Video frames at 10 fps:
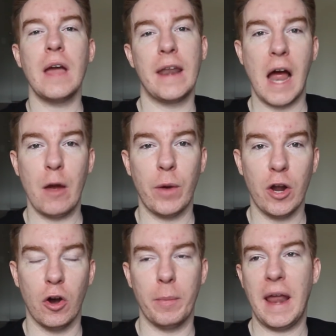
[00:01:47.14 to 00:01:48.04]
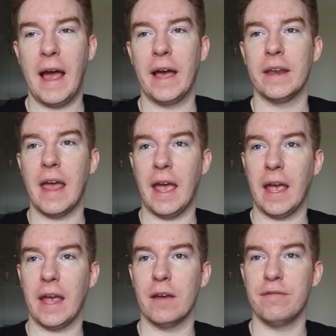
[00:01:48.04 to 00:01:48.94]
And I went home and had
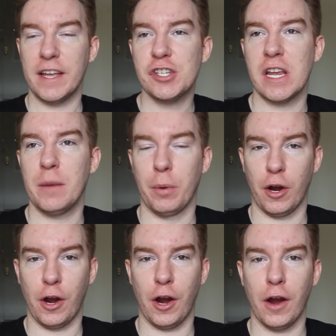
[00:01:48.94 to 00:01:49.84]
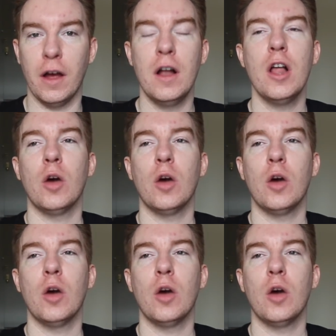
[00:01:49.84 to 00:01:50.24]
a veggie burger